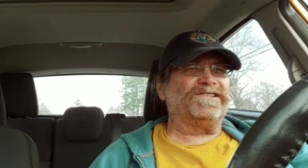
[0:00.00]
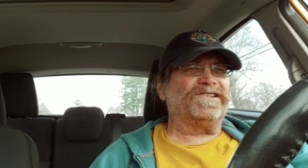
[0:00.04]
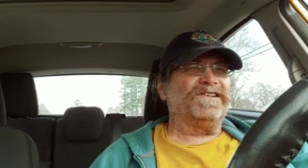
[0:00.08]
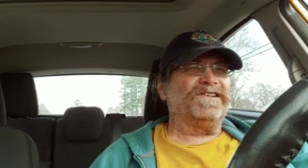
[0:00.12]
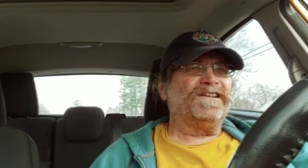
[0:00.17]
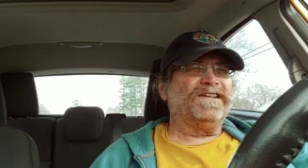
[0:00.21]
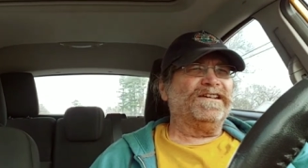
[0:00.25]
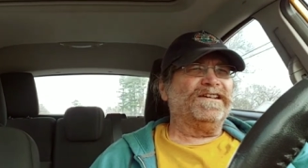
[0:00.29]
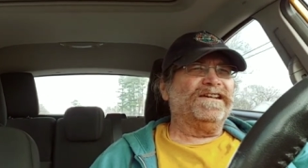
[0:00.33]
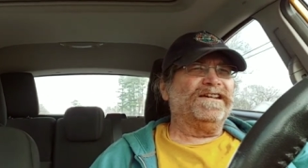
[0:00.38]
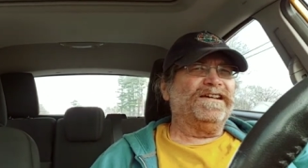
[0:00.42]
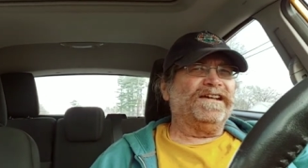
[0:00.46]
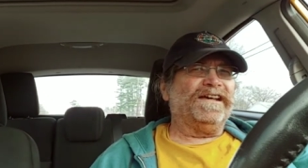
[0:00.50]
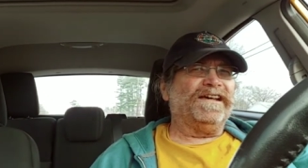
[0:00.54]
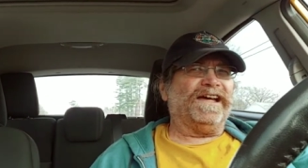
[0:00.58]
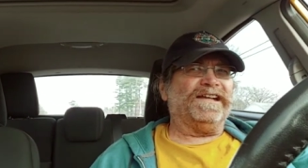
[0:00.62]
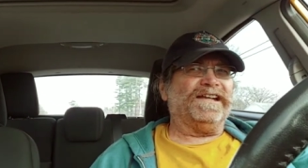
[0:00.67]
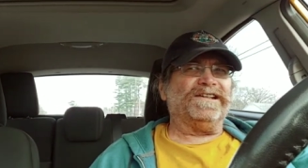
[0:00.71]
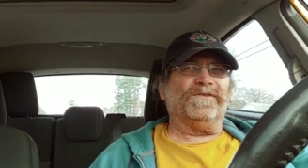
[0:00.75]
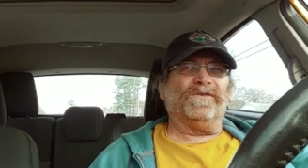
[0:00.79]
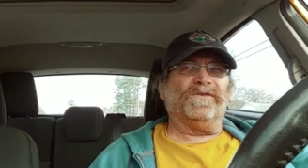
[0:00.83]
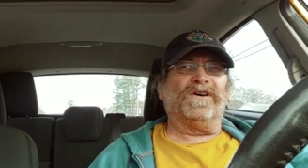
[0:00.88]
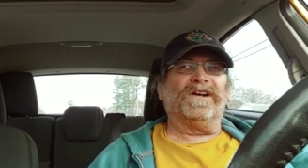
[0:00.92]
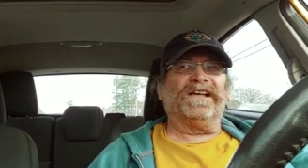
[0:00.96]

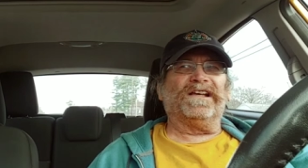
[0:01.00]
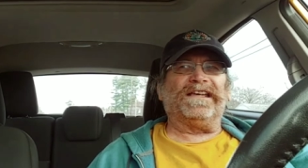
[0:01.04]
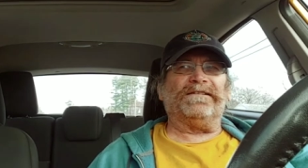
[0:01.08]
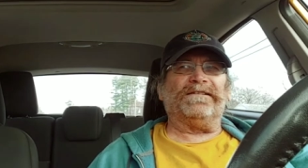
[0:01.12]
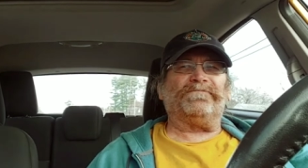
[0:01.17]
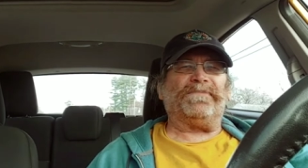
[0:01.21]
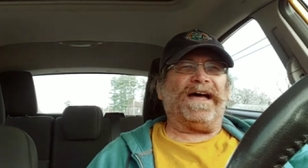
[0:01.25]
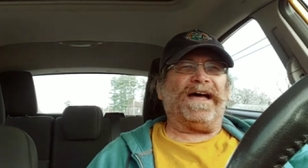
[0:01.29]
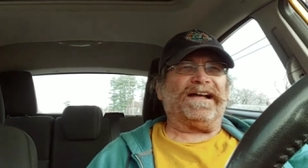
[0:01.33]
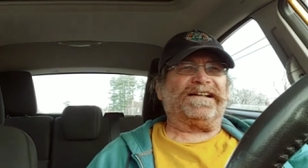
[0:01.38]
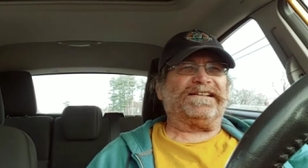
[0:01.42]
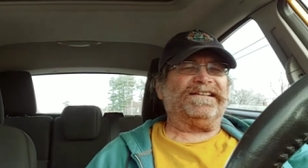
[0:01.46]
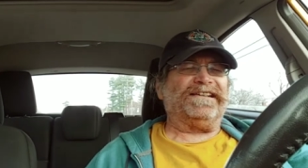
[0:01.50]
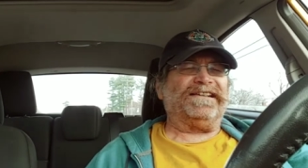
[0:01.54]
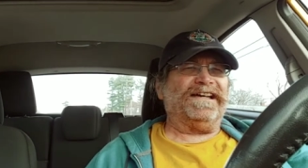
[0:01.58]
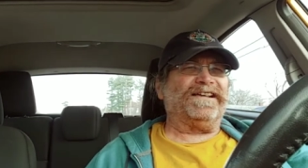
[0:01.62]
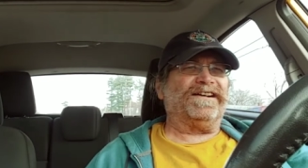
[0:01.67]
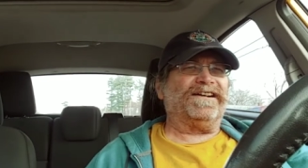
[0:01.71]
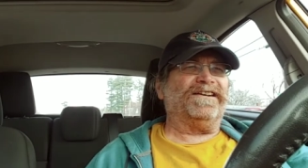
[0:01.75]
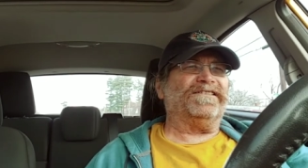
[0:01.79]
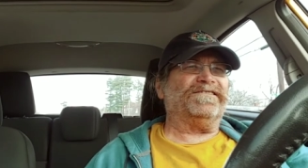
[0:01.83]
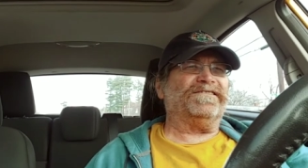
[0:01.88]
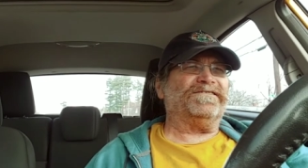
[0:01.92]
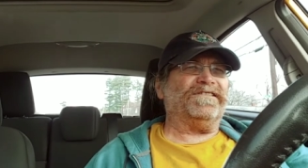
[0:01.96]
and you want to get back
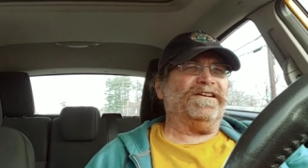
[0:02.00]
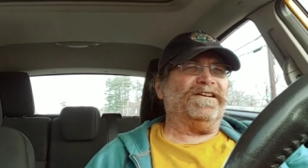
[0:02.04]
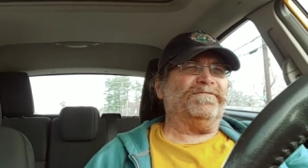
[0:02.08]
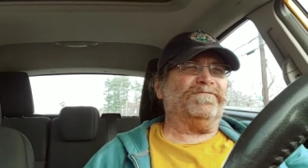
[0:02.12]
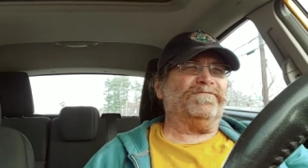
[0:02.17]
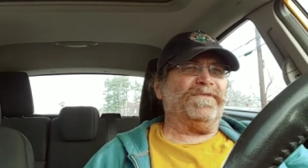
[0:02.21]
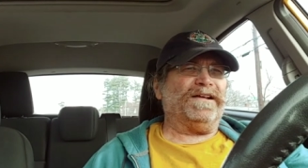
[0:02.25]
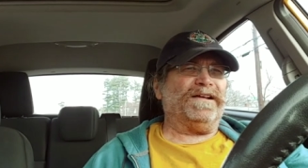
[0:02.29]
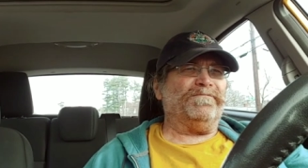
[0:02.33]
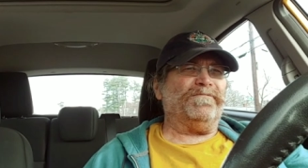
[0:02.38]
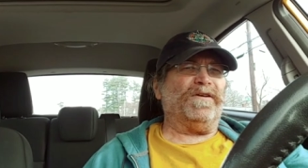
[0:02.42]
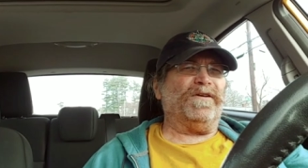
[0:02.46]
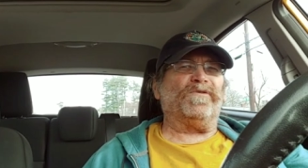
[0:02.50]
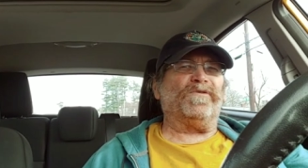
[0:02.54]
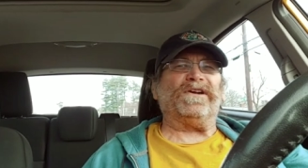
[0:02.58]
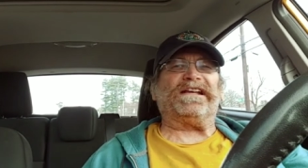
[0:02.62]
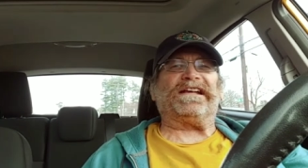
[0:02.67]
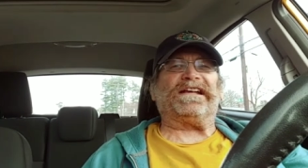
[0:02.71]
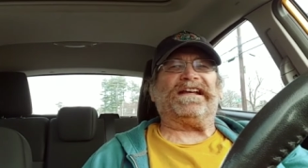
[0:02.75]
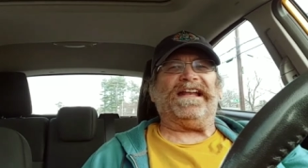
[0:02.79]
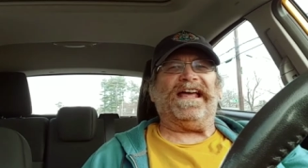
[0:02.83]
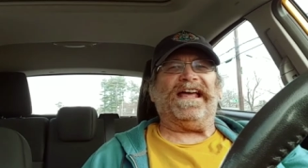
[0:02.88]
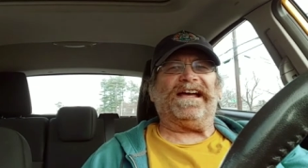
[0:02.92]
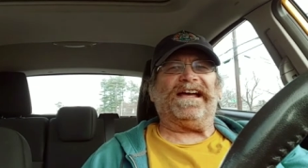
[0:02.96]
together and, and, and
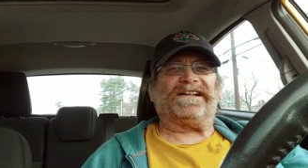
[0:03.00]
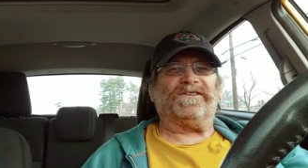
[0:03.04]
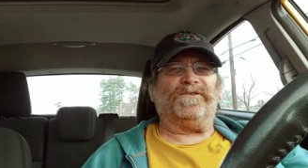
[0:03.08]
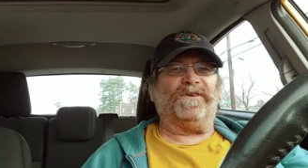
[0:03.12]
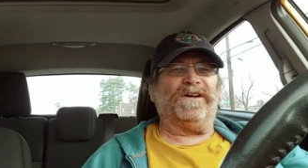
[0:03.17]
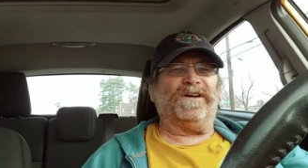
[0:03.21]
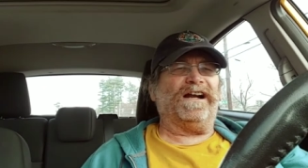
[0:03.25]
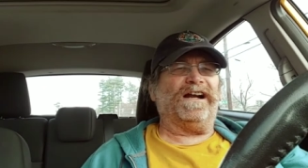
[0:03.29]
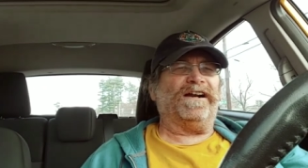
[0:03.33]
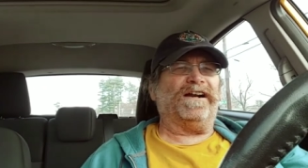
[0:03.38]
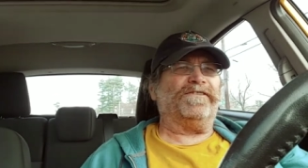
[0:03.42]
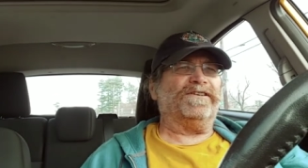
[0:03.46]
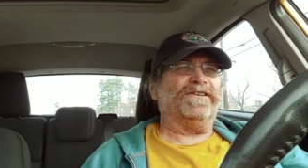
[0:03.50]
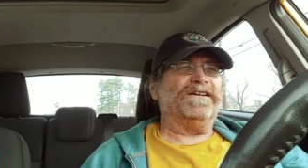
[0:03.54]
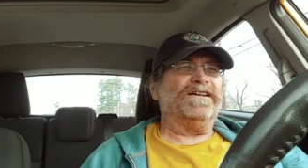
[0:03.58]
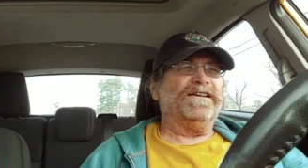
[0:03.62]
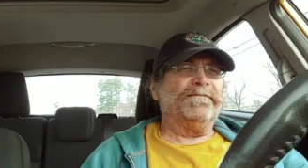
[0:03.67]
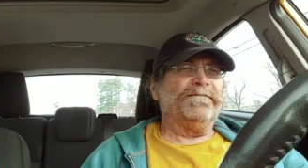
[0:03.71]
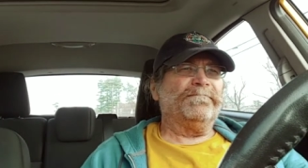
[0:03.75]
reconnect or whatever.